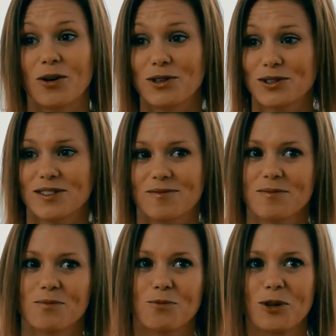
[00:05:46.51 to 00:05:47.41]
She always
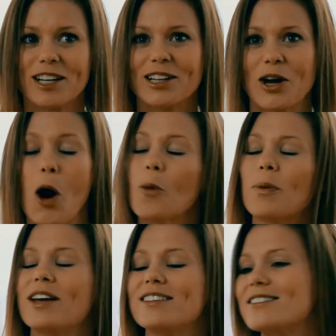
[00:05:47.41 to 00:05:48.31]
really
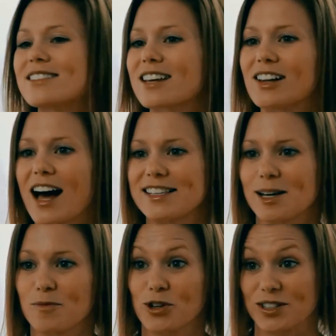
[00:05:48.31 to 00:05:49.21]
opened the
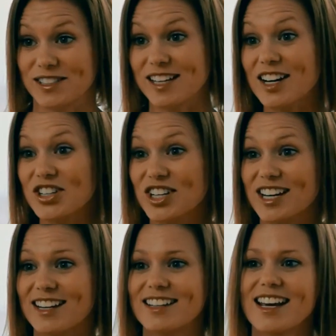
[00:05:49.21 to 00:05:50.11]
class up for
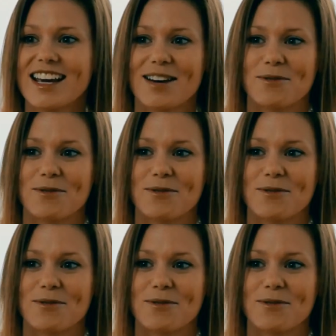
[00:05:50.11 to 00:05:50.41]
discussion.